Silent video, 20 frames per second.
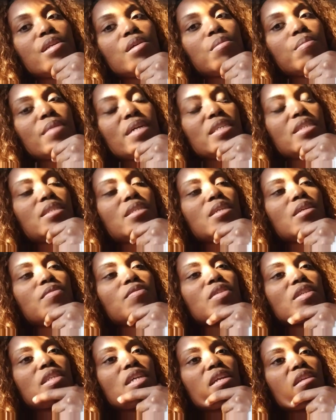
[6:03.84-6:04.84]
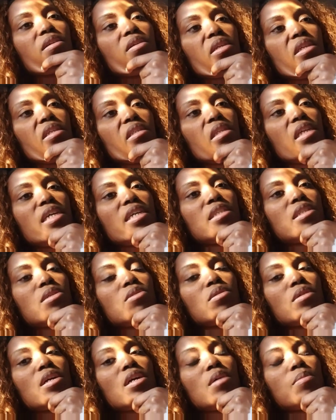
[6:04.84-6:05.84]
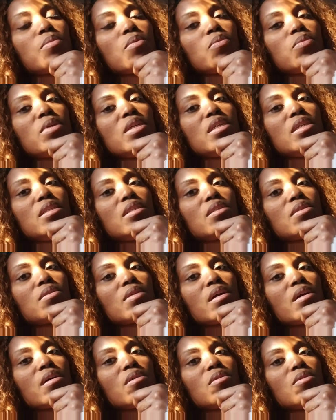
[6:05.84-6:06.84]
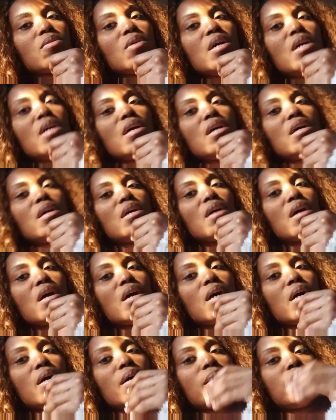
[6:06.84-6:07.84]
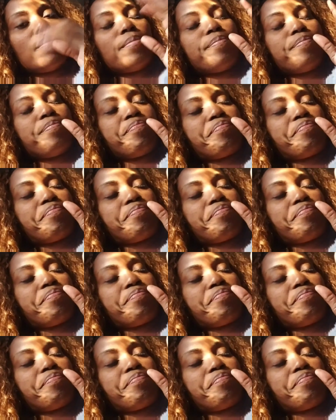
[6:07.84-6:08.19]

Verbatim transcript: up myself because I know these last couple weeks, you know, um,